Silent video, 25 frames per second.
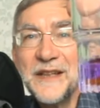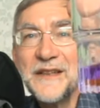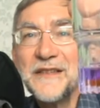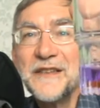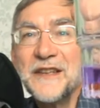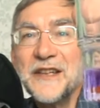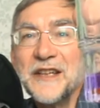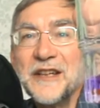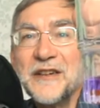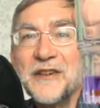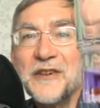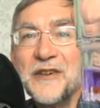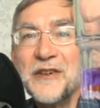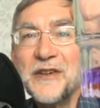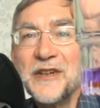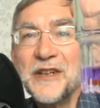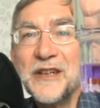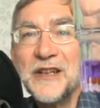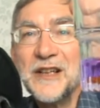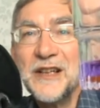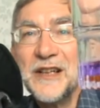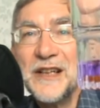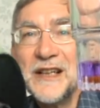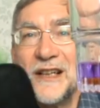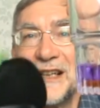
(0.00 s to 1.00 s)
the
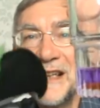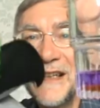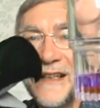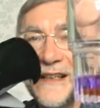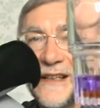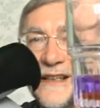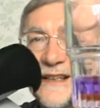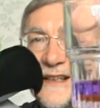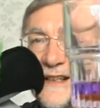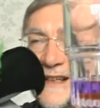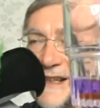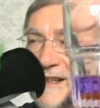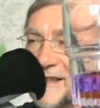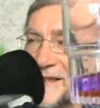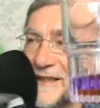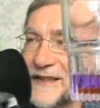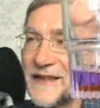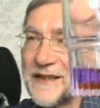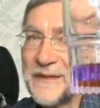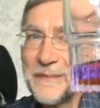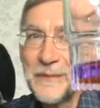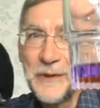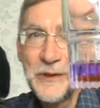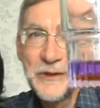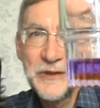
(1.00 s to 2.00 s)
oil is at
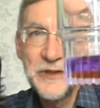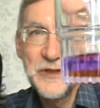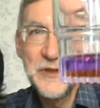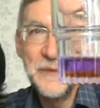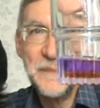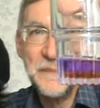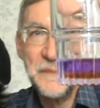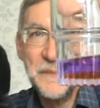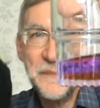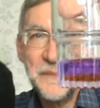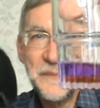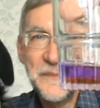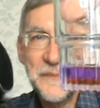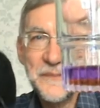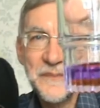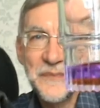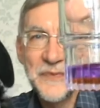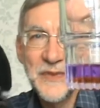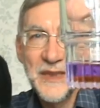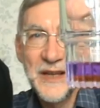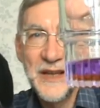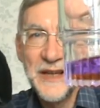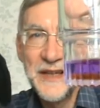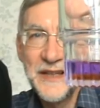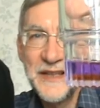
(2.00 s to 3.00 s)
the bottom.
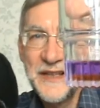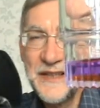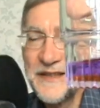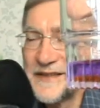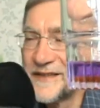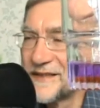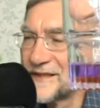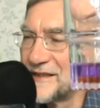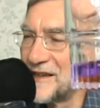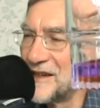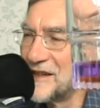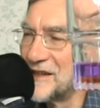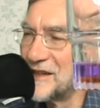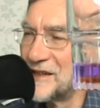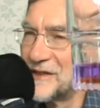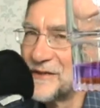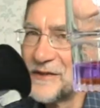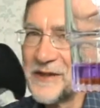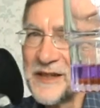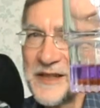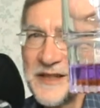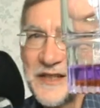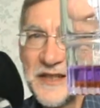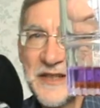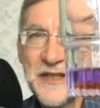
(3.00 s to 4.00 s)
It's sunk
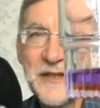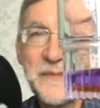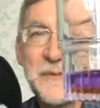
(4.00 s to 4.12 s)
right to the